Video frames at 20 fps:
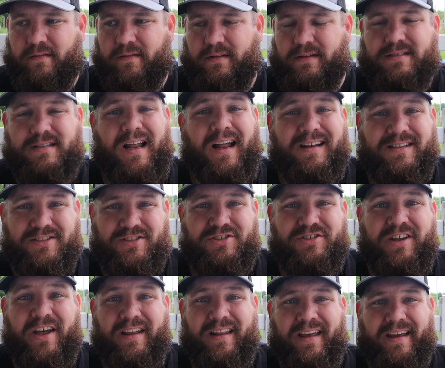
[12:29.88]
It's not as
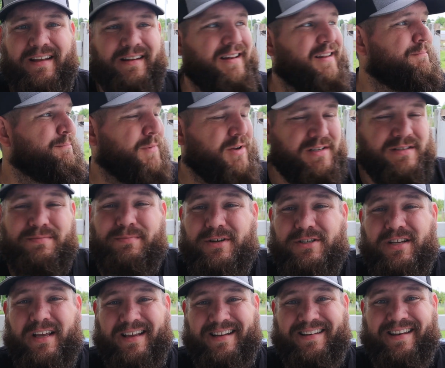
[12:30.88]

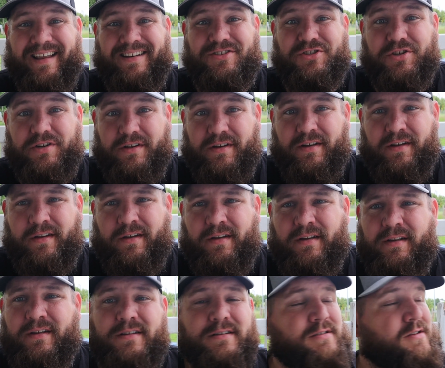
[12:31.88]
much like a dungeon.
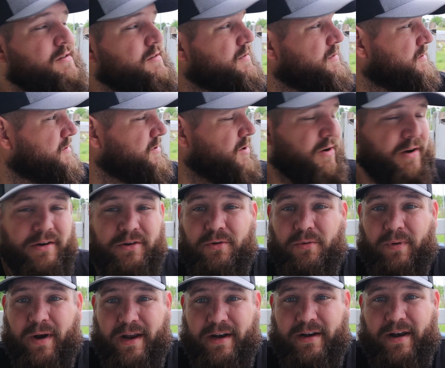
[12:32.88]
It's starting to
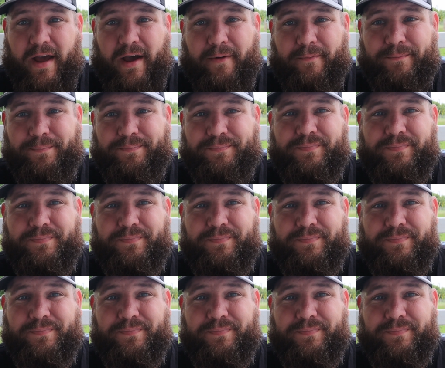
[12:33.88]
rain now.